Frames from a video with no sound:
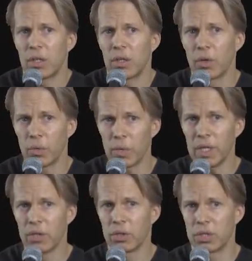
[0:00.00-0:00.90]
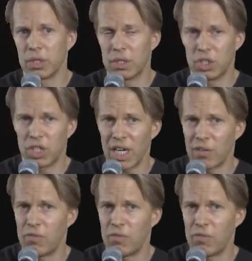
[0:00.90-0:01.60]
their readers to check